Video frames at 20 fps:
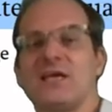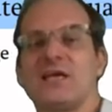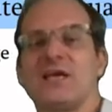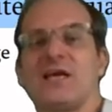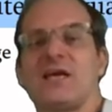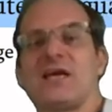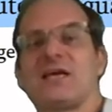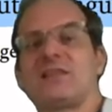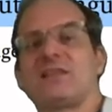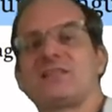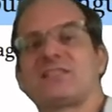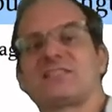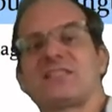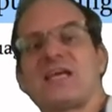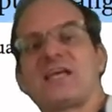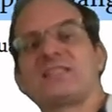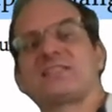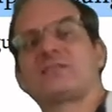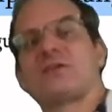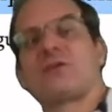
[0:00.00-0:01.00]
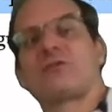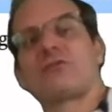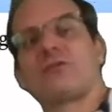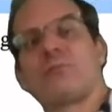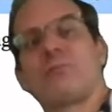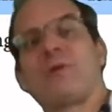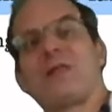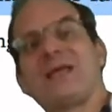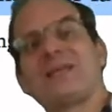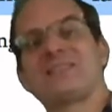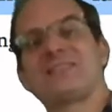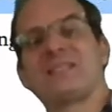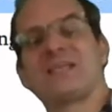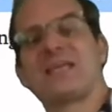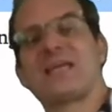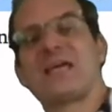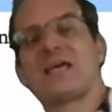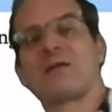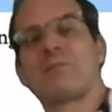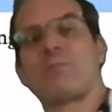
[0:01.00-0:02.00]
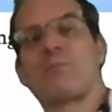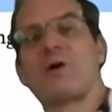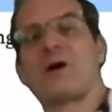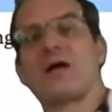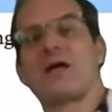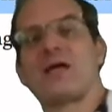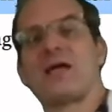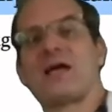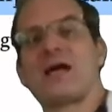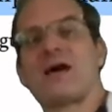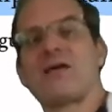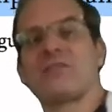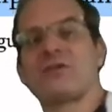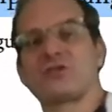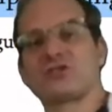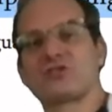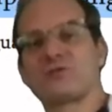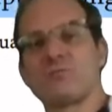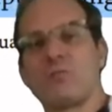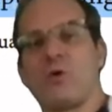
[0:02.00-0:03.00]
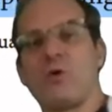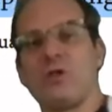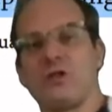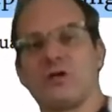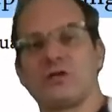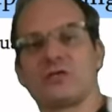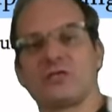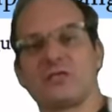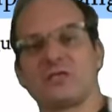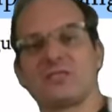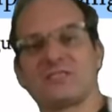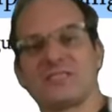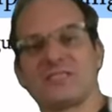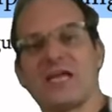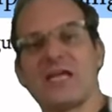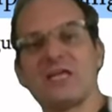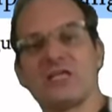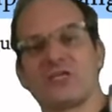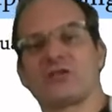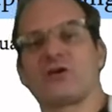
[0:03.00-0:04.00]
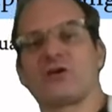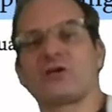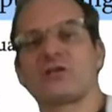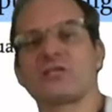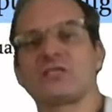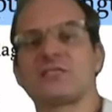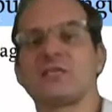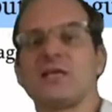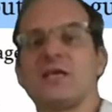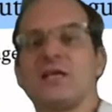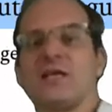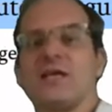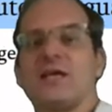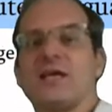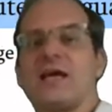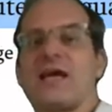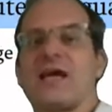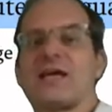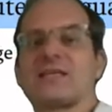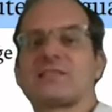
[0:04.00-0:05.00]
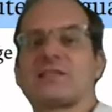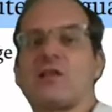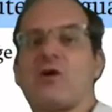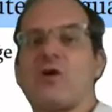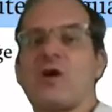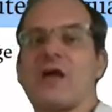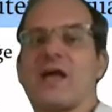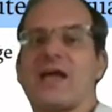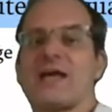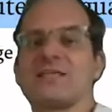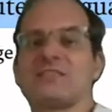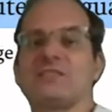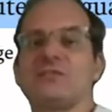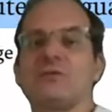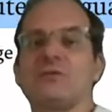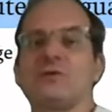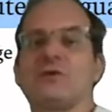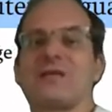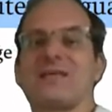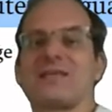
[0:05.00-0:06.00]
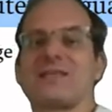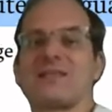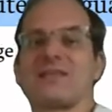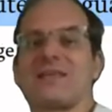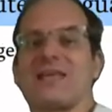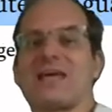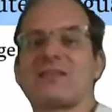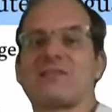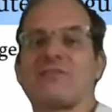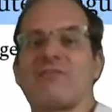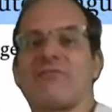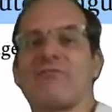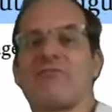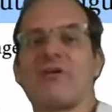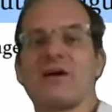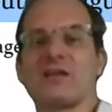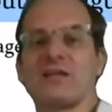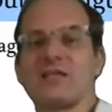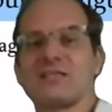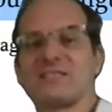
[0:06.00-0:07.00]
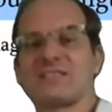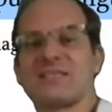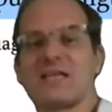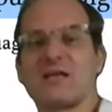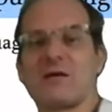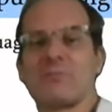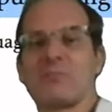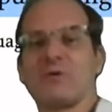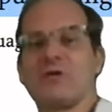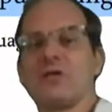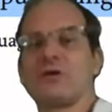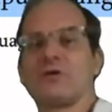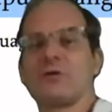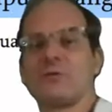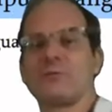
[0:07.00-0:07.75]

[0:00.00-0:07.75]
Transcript: and the states are replaced again by other smaller state charts, as long as you get the final setup here,